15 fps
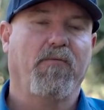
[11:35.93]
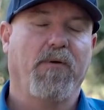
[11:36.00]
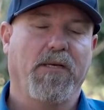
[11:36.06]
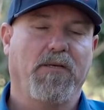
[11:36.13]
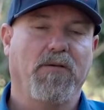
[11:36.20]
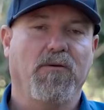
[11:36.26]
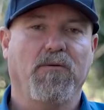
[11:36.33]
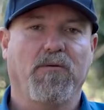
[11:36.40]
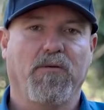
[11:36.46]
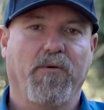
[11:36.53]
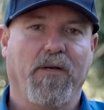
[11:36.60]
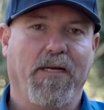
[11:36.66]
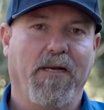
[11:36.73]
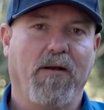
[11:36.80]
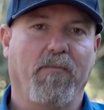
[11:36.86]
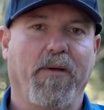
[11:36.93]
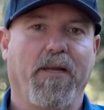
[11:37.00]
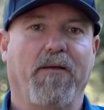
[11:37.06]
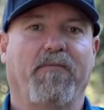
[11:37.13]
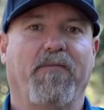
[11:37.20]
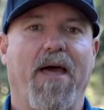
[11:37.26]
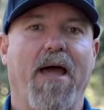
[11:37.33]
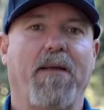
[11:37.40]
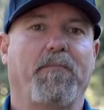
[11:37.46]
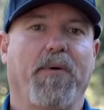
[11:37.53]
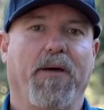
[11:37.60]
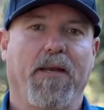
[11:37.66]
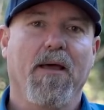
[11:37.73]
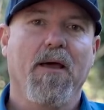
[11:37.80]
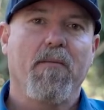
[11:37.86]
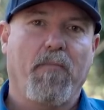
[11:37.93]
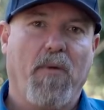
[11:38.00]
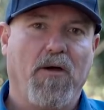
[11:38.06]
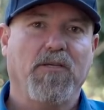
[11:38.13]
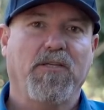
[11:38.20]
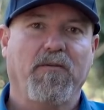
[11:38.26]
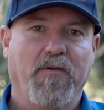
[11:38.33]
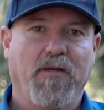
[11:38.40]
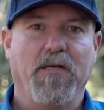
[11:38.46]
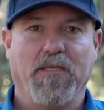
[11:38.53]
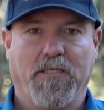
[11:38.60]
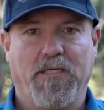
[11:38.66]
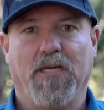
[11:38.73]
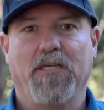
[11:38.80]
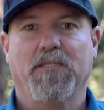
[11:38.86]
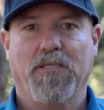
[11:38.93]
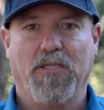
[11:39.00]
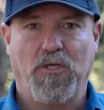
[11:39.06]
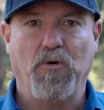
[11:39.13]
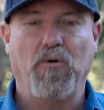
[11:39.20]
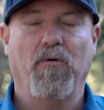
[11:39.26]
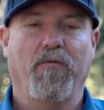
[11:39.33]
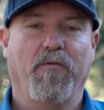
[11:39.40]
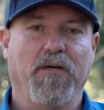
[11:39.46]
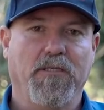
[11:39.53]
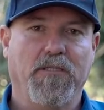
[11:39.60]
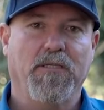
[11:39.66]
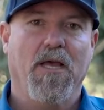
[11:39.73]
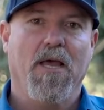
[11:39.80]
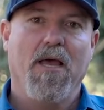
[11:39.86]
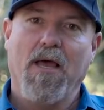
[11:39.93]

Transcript: We do a little bit of that, but most of it is just the two of us.